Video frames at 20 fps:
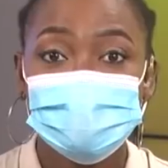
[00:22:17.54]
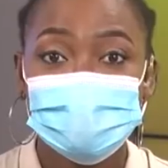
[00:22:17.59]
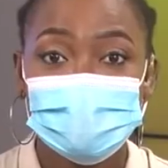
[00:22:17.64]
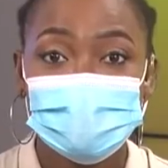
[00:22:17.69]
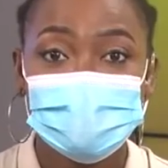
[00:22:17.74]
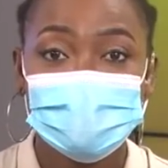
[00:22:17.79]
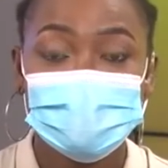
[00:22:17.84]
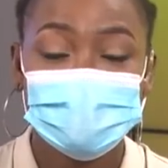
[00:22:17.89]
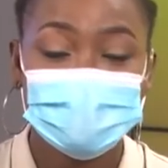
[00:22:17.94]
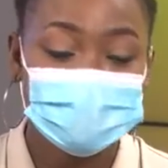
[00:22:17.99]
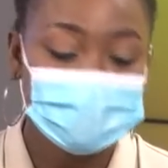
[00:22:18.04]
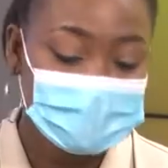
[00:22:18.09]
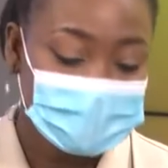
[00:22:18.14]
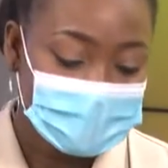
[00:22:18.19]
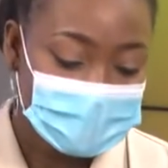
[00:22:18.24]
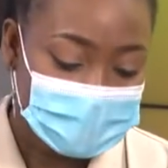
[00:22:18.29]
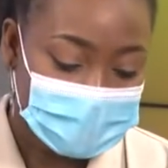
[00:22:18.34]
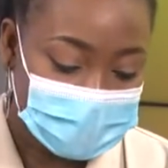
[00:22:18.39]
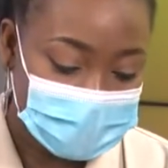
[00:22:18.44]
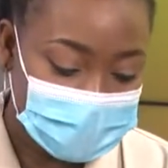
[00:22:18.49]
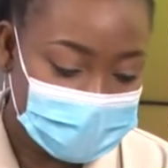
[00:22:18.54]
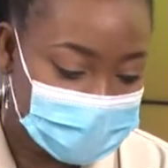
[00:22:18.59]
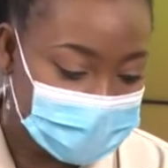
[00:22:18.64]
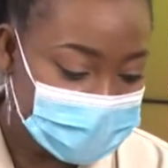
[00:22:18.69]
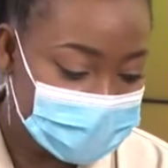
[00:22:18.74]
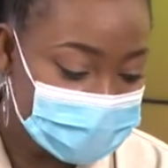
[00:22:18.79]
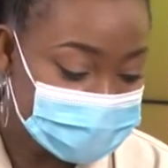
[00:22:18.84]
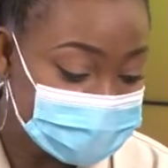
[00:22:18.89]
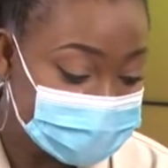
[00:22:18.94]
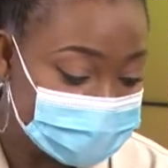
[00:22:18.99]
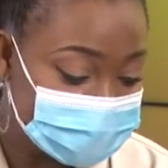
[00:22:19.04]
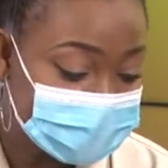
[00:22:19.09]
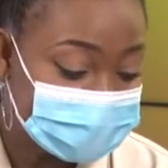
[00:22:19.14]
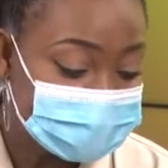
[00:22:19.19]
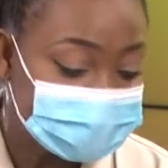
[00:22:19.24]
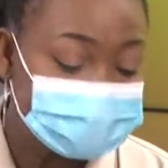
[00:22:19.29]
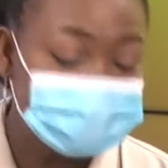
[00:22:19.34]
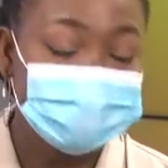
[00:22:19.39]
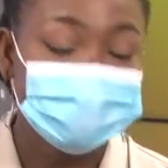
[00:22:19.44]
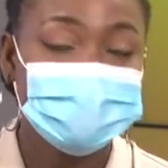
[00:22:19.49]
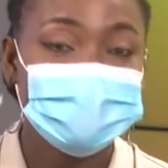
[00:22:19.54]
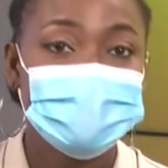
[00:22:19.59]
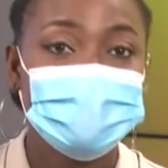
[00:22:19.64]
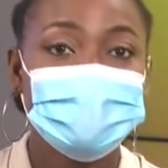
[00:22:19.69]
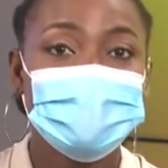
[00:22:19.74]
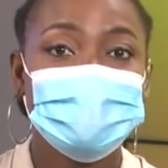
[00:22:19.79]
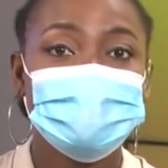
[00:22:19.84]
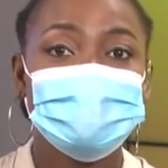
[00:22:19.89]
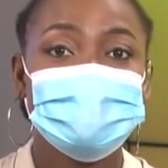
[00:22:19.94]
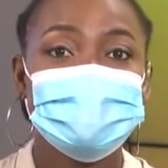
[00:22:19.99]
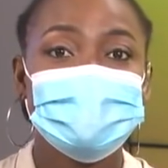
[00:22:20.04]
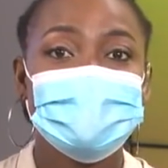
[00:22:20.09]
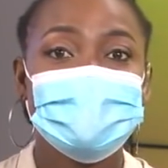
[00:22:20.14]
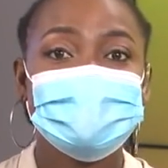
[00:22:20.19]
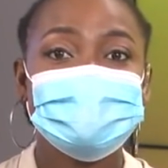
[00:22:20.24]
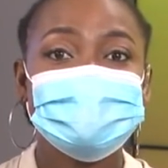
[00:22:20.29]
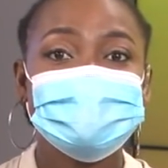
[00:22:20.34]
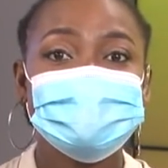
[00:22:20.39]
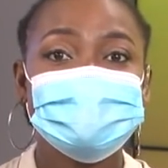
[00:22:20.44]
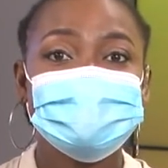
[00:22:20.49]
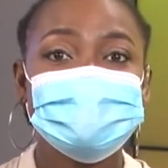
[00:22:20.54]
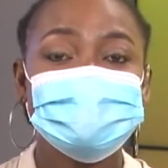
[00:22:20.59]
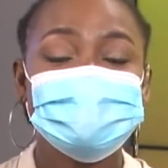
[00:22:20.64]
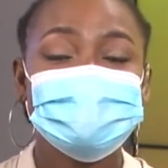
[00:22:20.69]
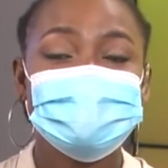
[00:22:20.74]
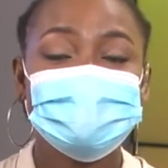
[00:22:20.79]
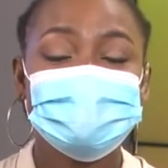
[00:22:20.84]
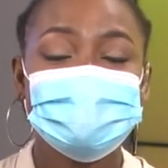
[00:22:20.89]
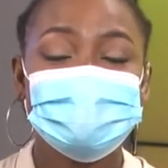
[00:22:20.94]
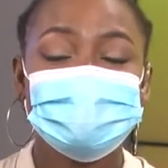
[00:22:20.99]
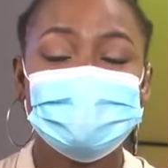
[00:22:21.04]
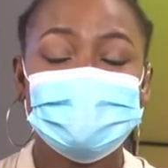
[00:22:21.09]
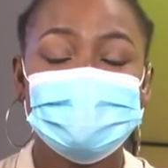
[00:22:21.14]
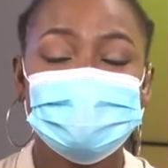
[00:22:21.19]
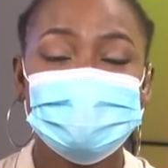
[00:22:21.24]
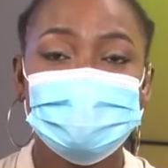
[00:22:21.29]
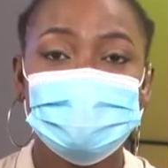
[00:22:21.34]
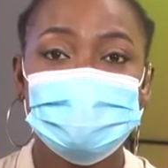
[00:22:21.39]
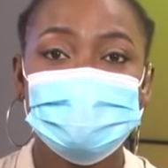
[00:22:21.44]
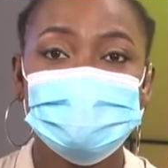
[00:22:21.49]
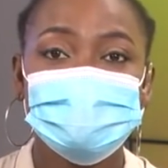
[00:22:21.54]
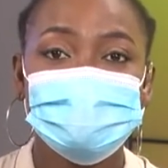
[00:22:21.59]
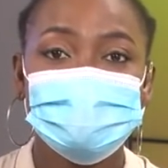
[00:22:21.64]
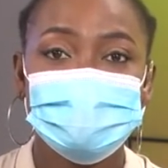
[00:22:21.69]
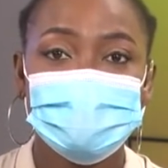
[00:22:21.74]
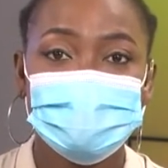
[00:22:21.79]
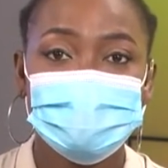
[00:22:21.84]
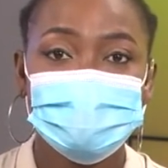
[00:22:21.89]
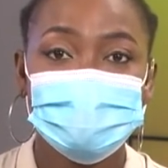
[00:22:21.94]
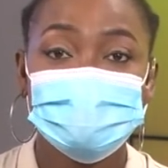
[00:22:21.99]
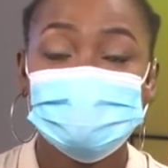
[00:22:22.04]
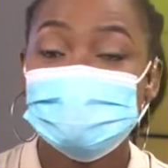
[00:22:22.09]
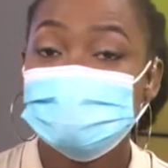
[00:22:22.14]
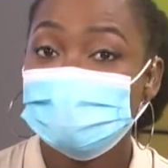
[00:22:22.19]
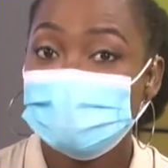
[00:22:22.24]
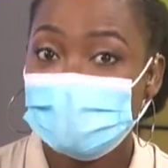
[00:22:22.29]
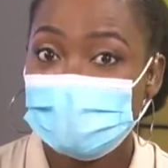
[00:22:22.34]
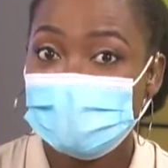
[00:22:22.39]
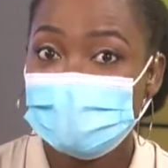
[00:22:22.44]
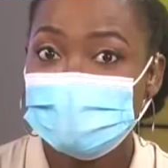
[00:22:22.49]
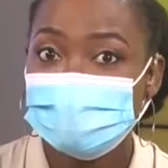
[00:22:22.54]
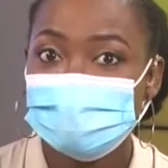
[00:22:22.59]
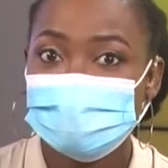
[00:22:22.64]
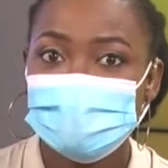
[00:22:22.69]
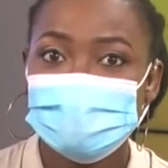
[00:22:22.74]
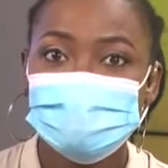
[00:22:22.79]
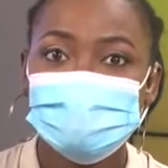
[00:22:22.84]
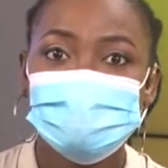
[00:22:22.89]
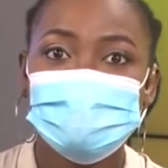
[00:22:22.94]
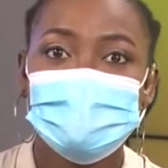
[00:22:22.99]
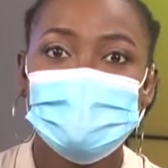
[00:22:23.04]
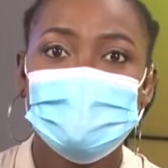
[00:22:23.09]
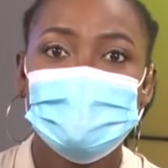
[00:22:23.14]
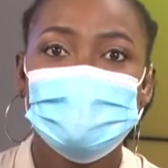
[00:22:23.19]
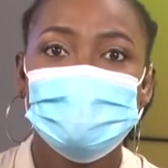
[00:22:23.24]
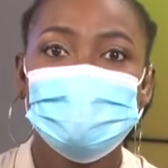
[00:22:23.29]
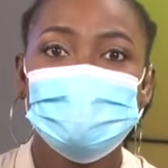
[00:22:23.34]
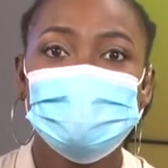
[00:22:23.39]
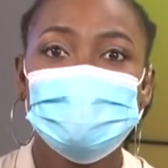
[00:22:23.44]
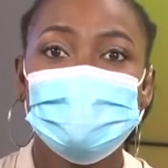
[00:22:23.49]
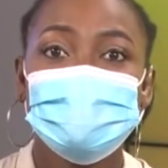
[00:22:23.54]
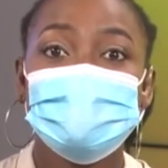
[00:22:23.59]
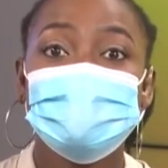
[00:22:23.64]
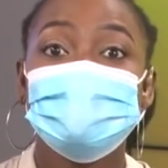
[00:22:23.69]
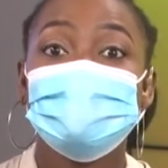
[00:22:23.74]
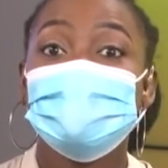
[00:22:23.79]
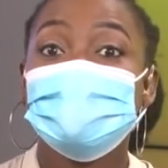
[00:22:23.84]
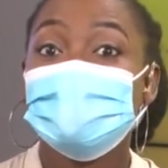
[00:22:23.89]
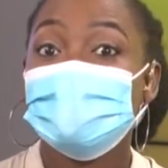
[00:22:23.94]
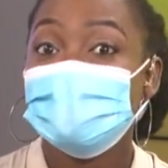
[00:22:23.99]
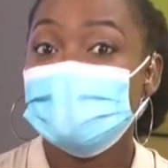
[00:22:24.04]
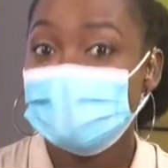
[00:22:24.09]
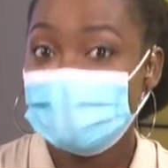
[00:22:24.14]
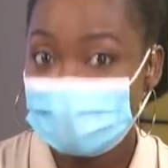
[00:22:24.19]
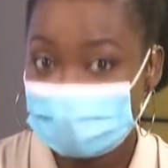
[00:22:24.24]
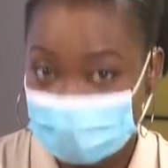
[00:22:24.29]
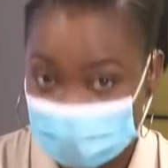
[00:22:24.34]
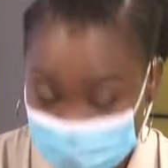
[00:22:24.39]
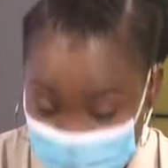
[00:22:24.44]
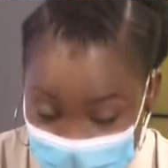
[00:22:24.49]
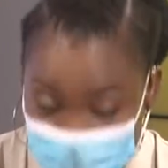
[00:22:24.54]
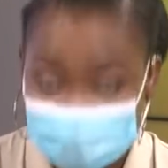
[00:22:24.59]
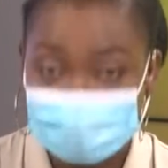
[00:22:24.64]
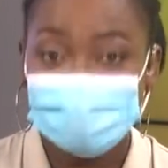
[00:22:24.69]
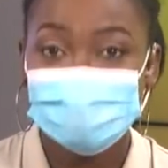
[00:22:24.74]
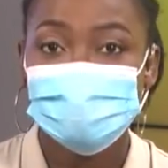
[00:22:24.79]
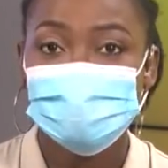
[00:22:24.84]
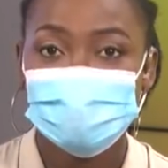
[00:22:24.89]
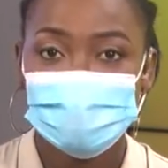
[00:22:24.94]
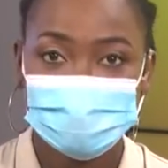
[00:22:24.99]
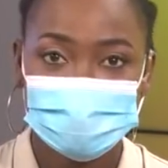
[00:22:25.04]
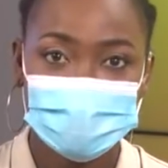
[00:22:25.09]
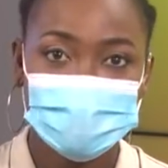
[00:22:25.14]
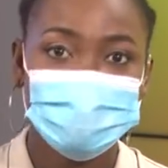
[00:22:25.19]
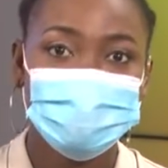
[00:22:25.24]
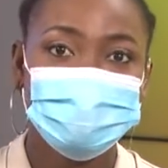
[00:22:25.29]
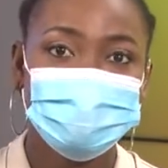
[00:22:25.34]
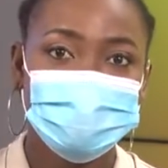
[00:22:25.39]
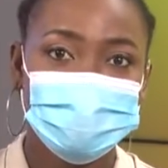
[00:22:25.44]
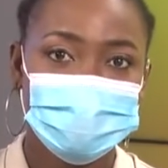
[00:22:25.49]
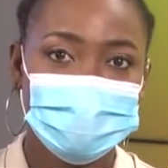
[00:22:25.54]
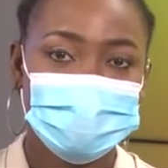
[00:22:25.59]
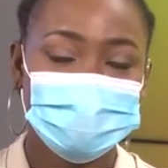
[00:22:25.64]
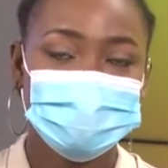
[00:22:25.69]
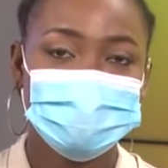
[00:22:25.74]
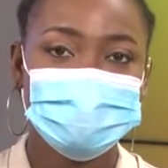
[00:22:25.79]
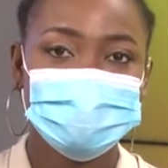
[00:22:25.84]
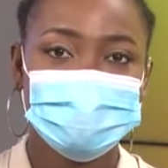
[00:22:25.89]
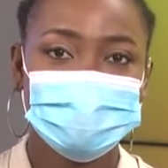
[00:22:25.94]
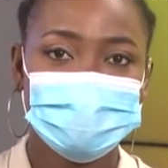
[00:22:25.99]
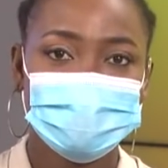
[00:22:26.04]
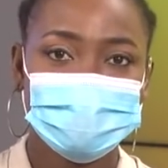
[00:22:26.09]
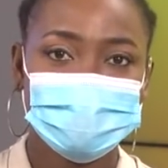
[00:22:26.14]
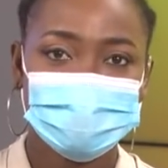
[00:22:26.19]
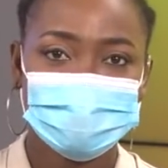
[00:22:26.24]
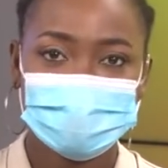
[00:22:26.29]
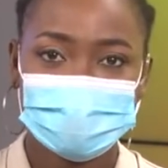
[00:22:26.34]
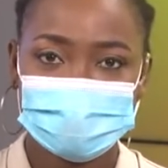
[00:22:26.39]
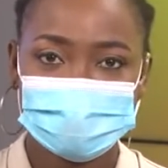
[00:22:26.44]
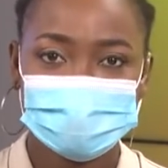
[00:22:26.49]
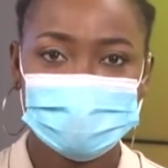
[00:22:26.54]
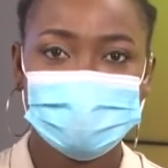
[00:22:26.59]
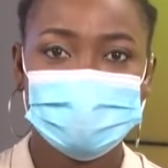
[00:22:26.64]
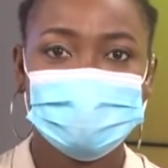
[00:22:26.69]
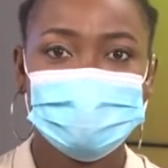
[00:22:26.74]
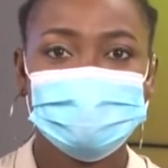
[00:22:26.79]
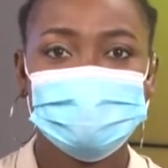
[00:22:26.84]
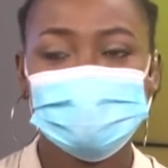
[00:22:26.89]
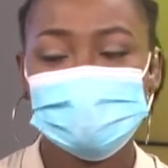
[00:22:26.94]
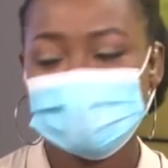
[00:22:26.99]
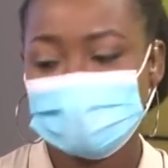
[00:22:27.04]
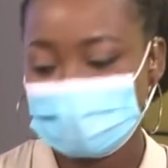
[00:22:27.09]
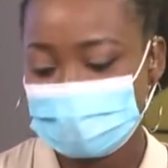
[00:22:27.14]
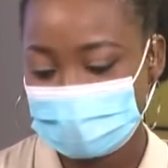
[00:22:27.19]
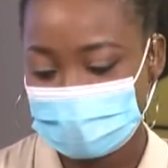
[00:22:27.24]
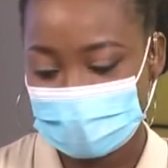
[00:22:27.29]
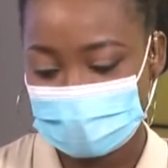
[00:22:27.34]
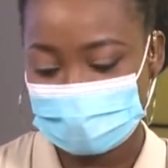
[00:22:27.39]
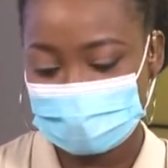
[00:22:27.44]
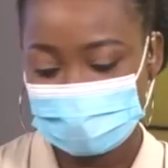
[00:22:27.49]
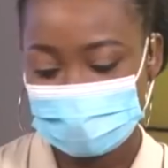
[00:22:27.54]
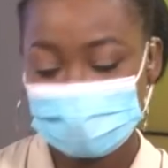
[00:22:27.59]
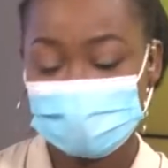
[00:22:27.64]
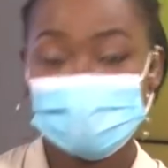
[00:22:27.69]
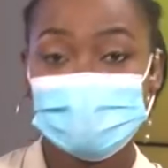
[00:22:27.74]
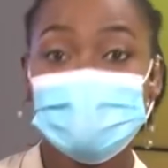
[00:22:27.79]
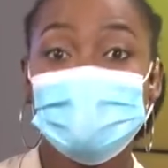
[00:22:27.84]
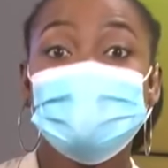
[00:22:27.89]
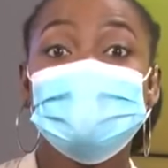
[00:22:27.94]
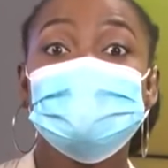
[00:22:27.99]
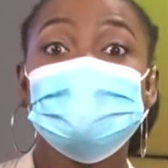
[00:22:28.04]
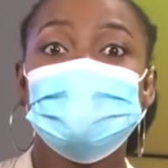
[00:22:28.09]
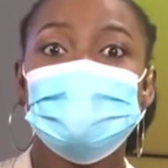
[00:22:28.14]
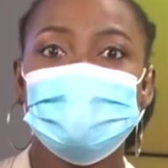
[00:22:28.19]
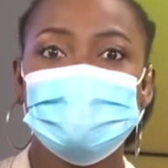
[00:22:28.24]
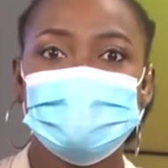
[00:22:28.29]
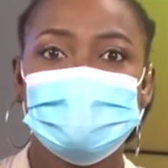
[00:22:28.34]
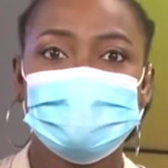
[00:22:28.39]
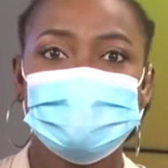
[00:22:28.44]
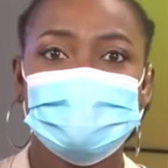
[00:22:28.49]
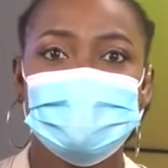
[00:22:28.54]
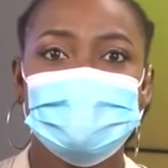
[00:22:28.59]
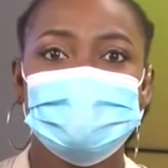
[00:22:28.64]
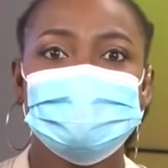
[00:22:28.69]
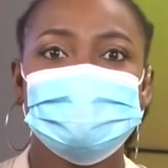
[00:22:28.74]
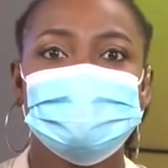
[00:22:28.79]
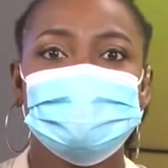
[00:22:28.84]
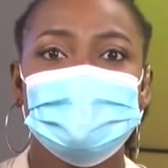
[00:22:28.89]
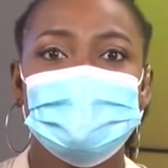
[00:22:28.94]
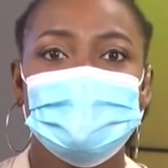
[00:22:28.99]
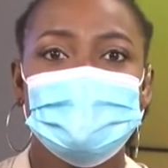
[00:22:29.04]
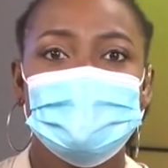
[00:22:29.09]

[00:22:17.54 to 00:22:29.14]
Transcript: talking uh, extensively about the NDC, the minority members of parliament who are expected to appear before court today. You've heard some of them say that they will not honor that.